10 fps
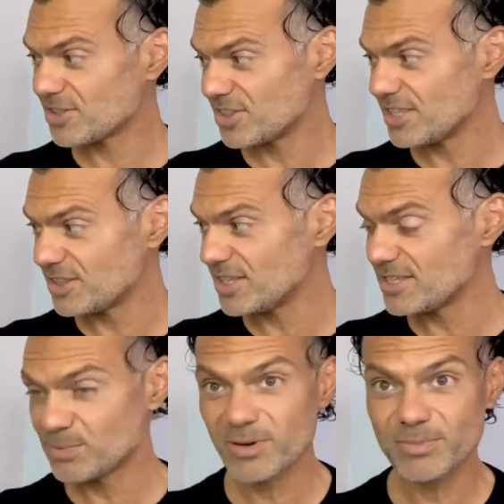the,
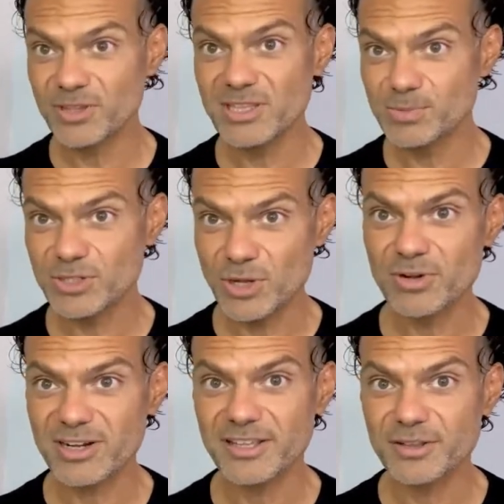these were these were
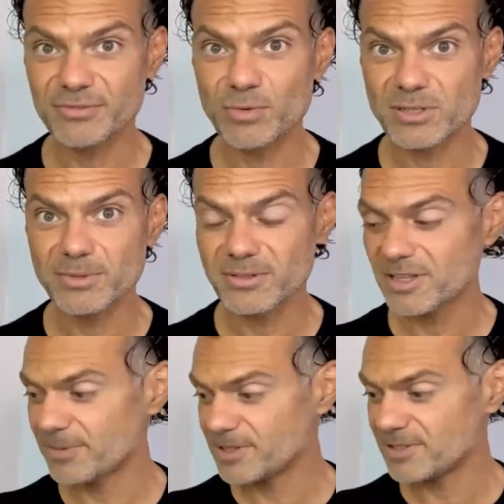totally affordable.
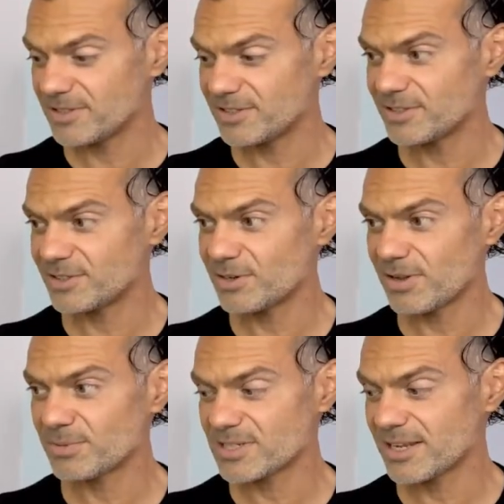I mean, you know,
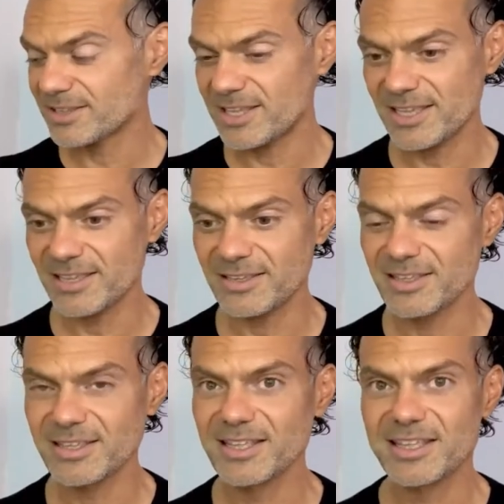I was like thinking.